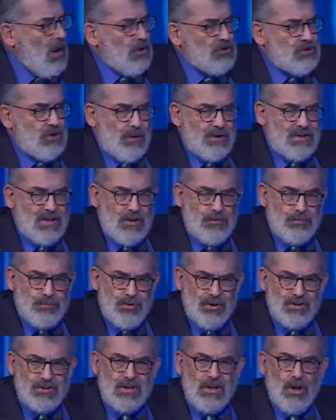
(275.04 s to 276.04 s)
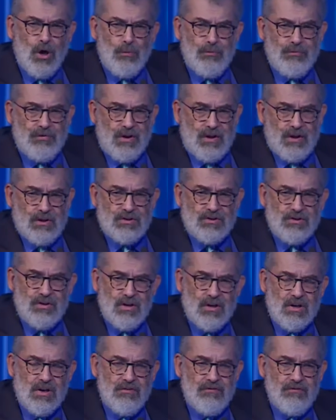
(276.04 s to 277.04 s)
So it is pretty obvious
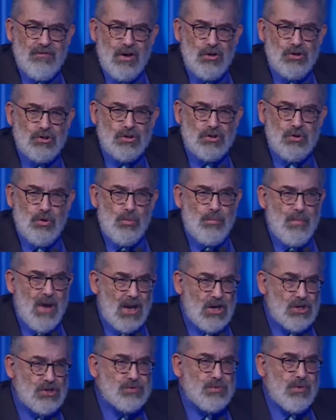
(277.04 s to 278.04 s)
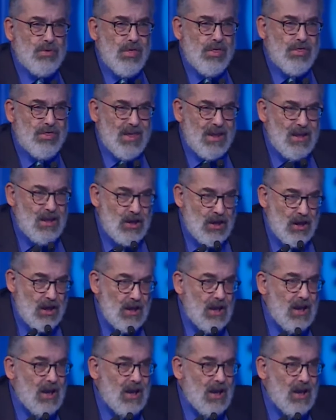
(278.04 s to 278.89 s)
that conventional management thinking,